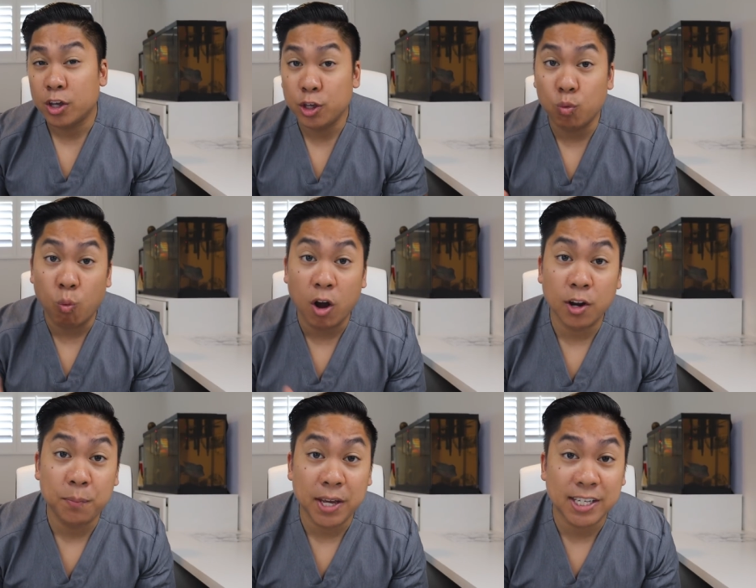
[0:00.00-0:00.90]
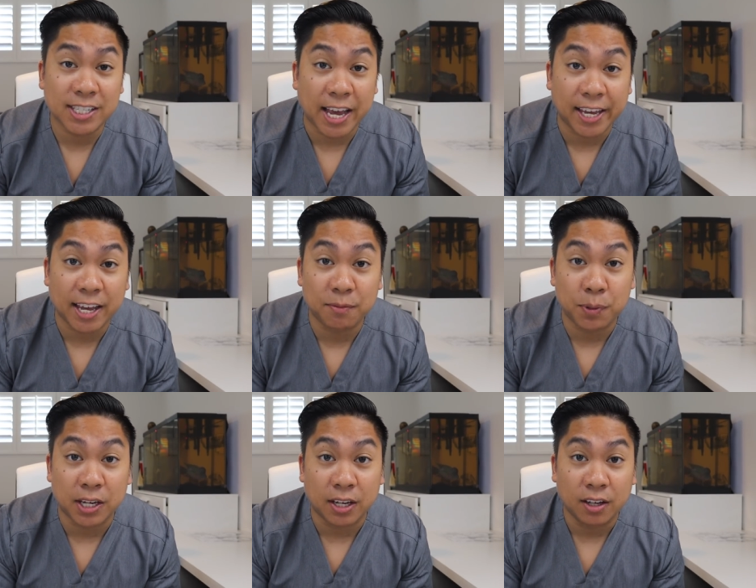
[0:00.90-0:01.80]
you want to be a Psych N
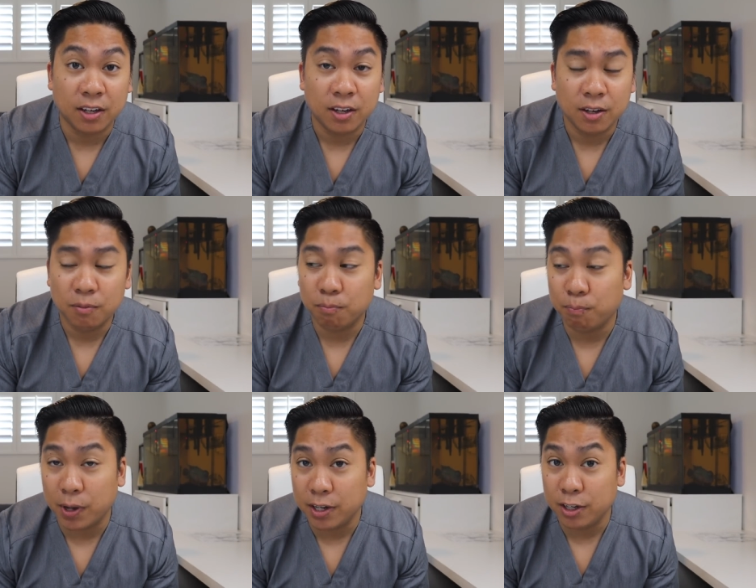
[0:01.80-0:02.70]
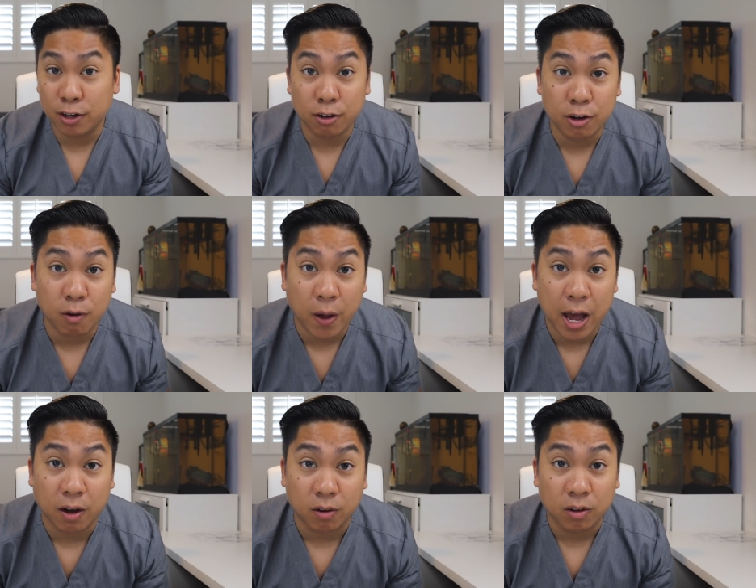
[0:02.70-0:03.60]
P, but you don't know
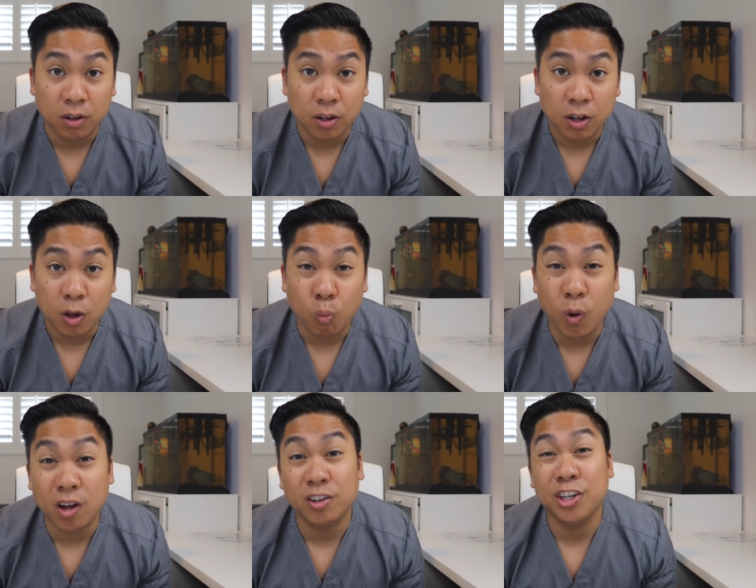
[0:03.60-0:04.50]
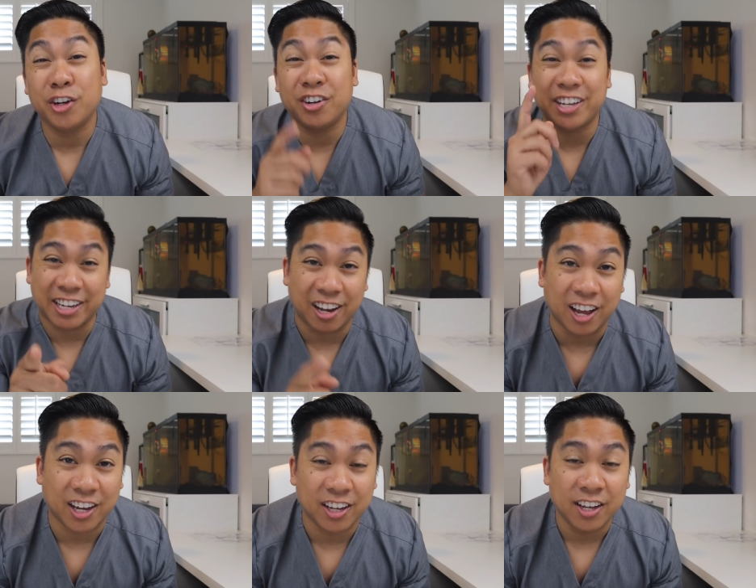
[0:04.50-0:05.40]
how. Well, you're in
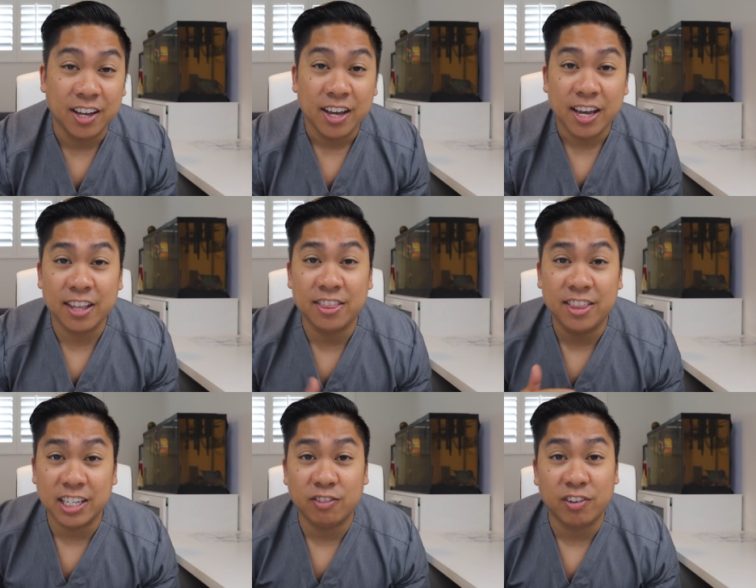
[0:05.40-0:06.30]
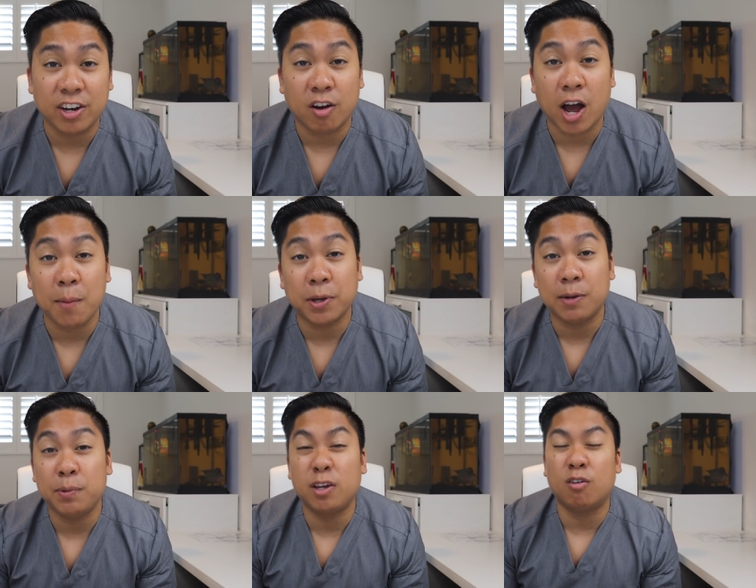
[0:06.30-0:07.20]
luck. In this video, I'm going
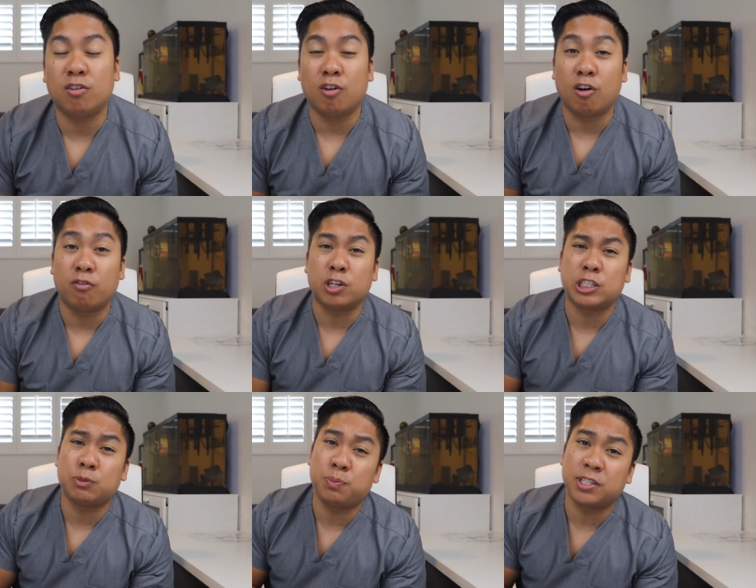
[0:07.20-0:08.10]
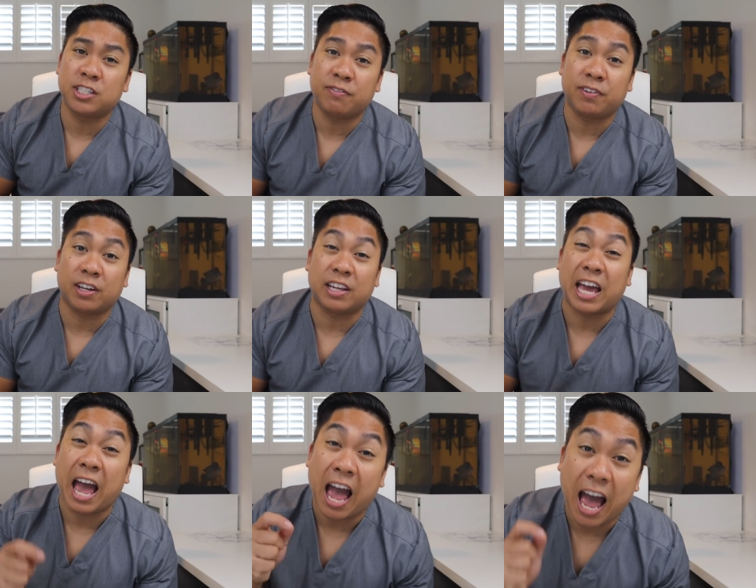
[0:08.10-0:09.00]
to be going over specifically
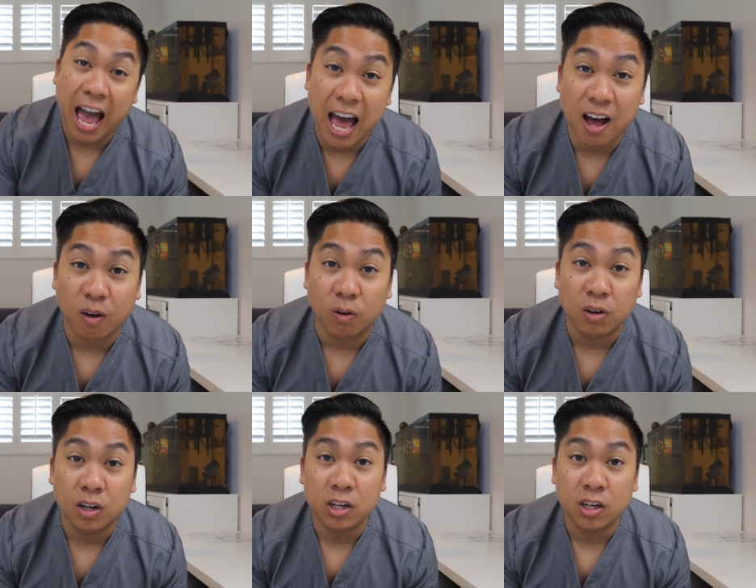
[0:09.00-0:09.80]
how